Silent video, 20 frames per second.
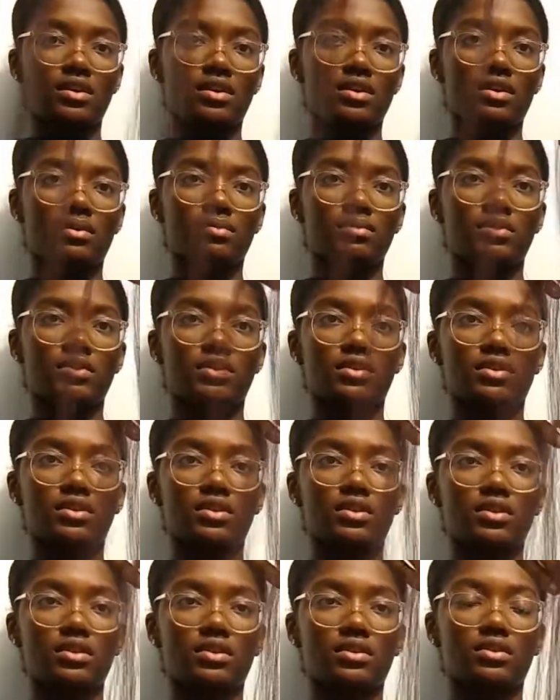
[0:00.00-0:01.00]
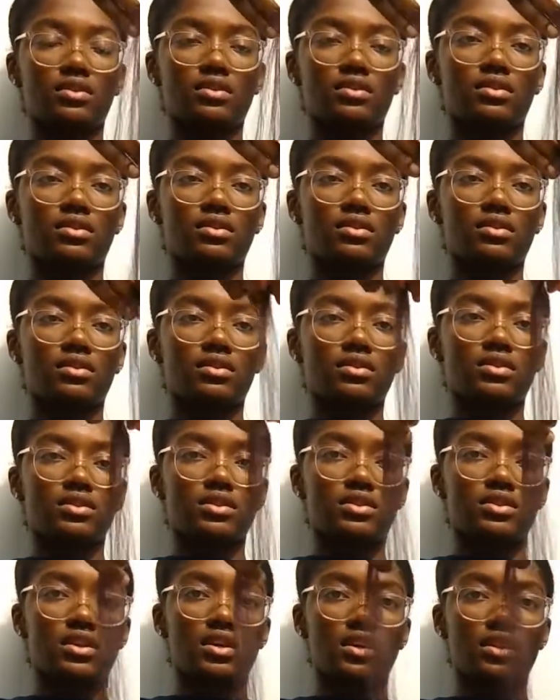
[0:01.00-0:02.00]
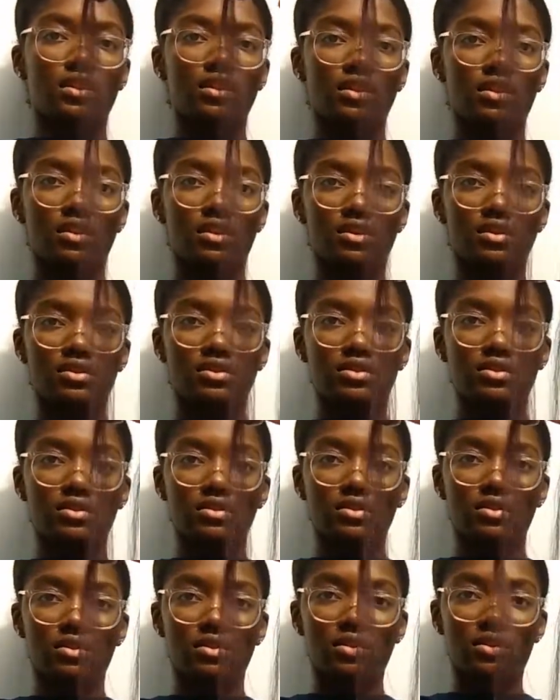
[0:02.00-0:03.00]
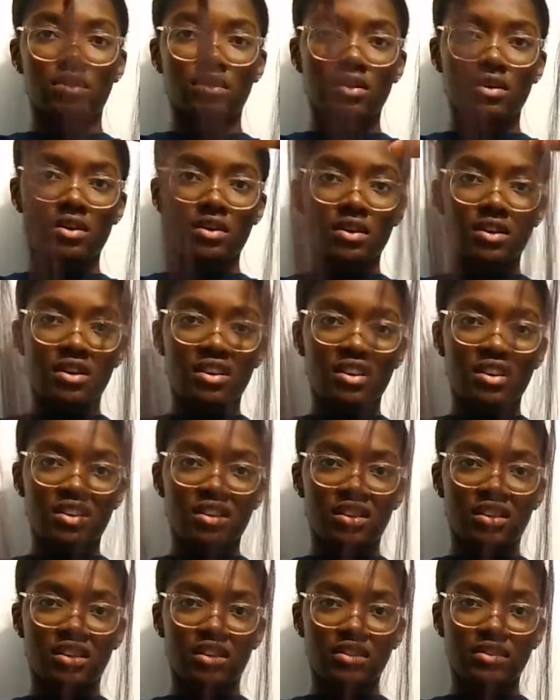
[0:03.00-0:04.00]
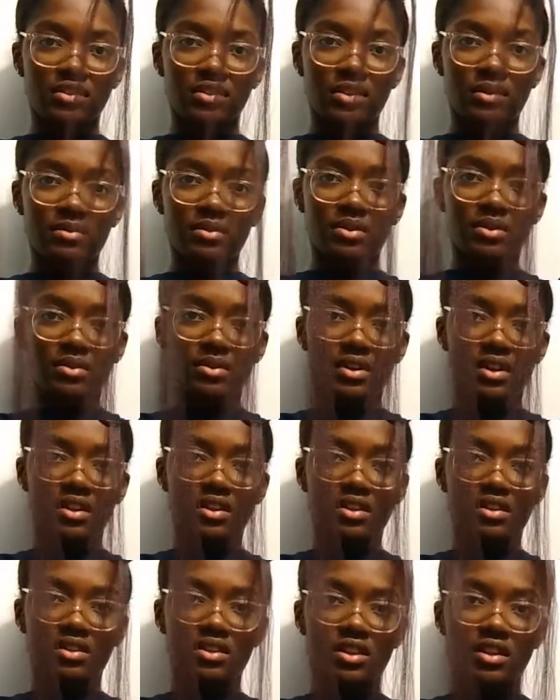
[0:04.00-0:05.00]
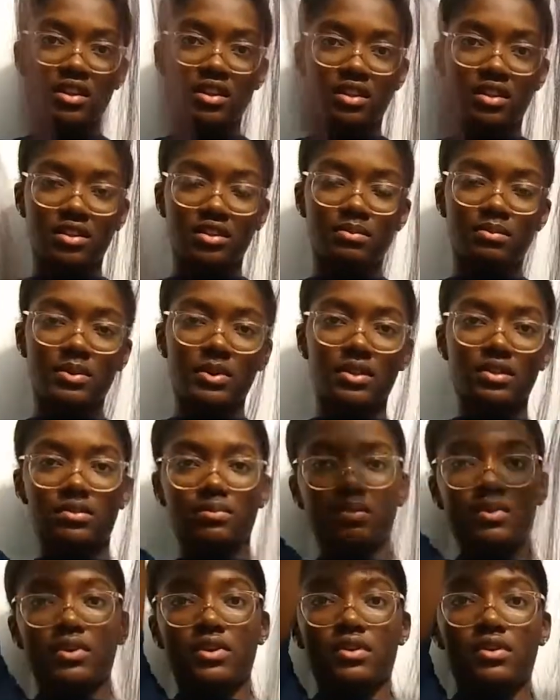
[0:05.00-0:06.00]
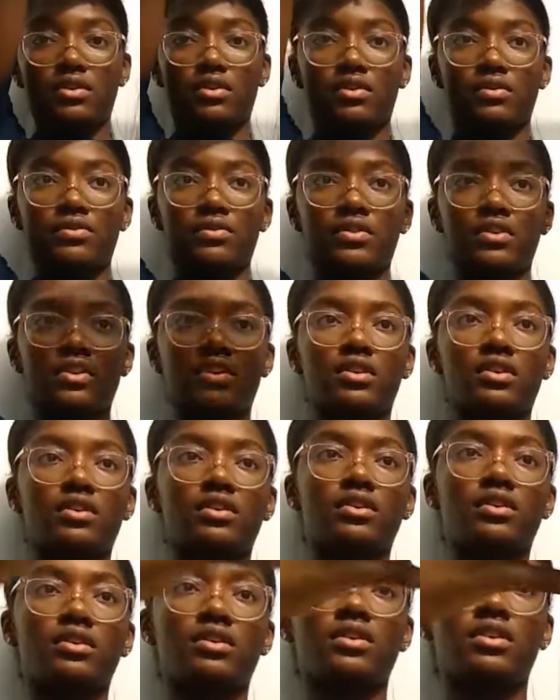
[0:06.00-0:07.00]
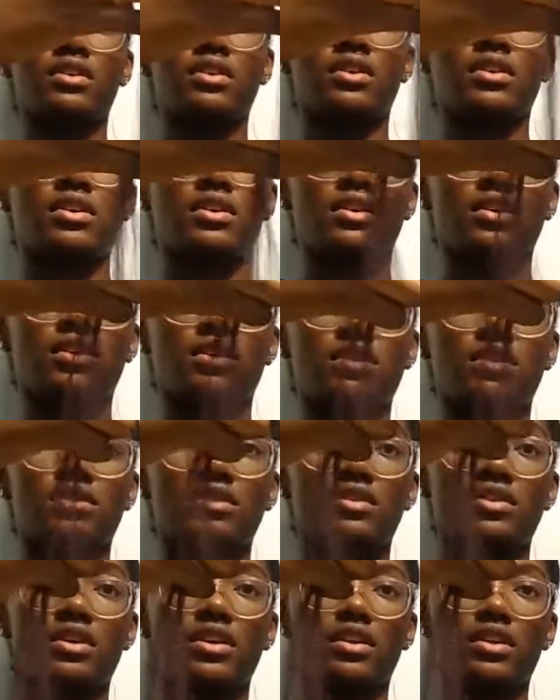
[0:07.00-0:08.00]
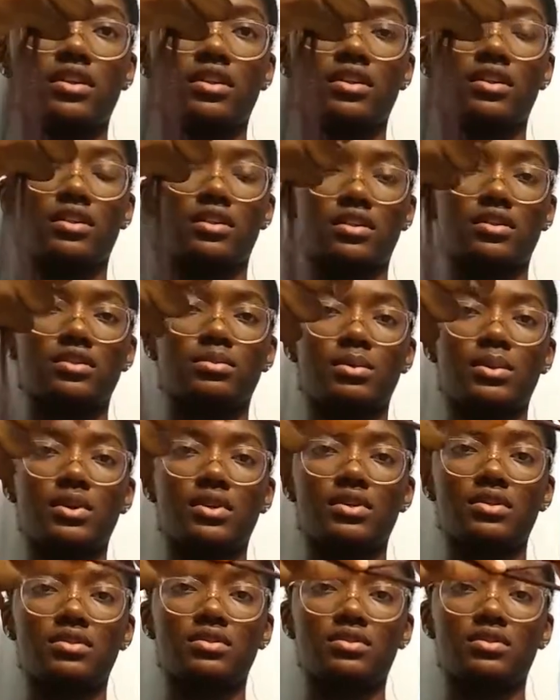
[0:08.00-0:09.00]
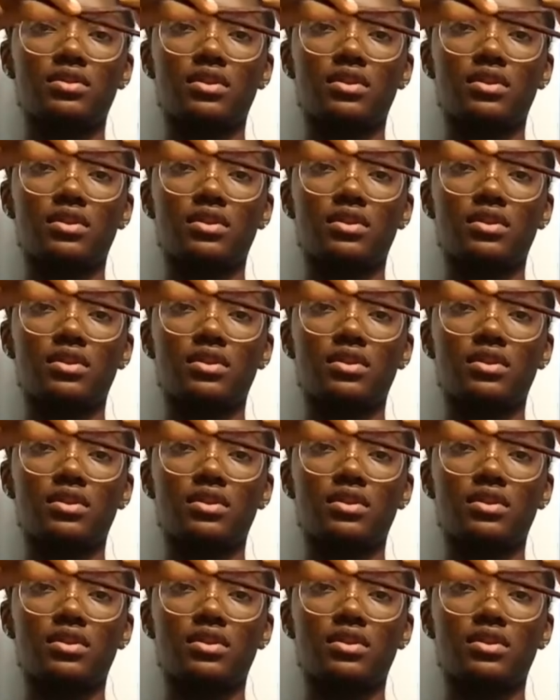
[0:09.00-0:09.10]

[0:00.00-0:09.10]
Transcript: And I'm just gonna take this, in case I don't do it, and then take this piece, put it over, take this piece.